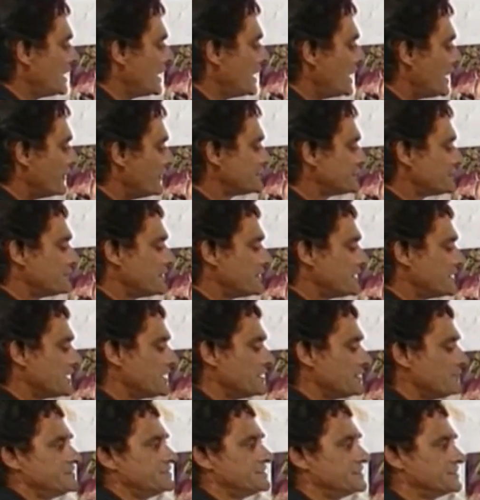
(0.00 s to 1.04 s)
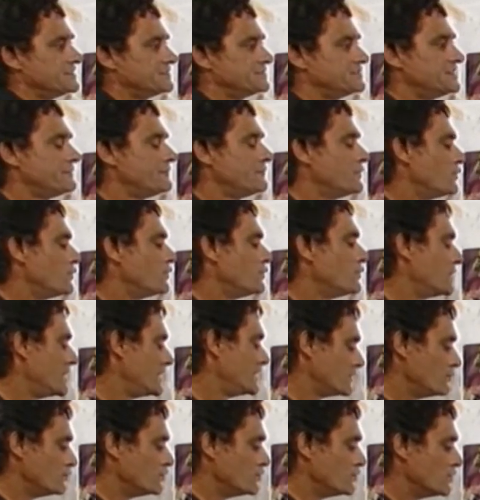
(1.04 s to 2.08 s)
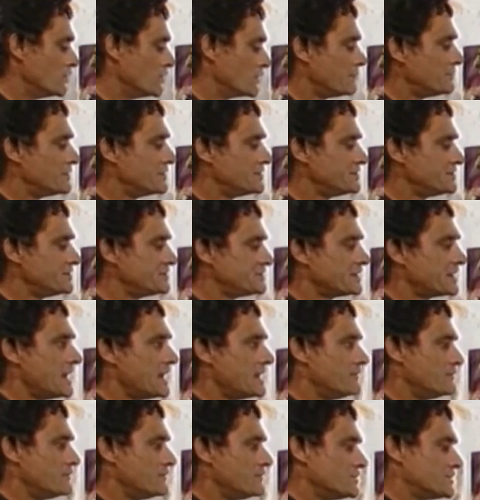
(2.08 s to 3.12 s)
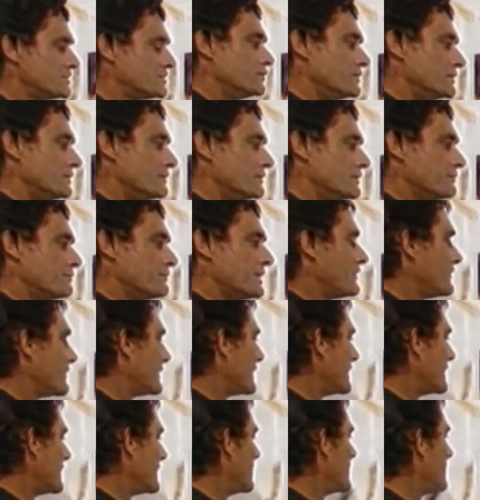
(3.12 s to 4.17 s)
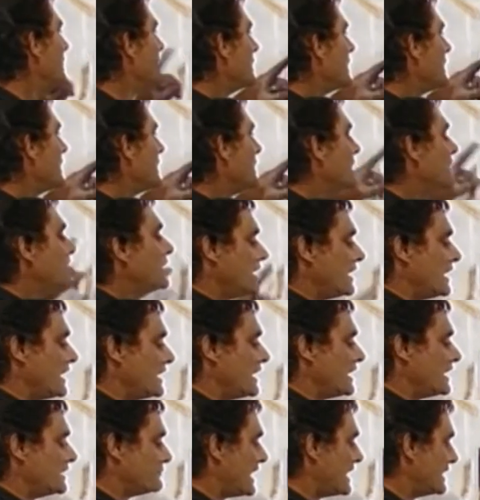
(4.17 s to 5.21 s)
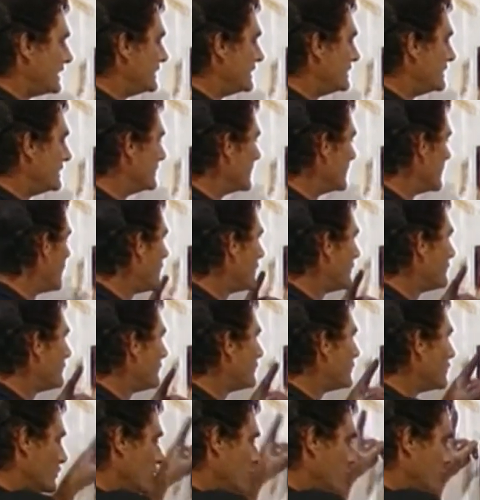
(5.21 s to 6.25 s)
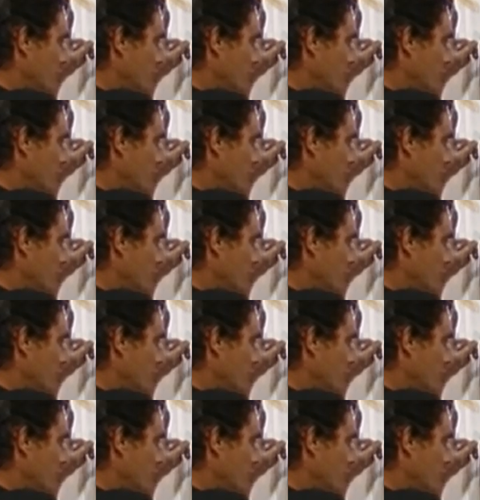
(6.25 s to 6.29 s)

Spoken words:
and that's about the most successful way you can work. A piece of canvas with your palette there and your painting there. I've worked on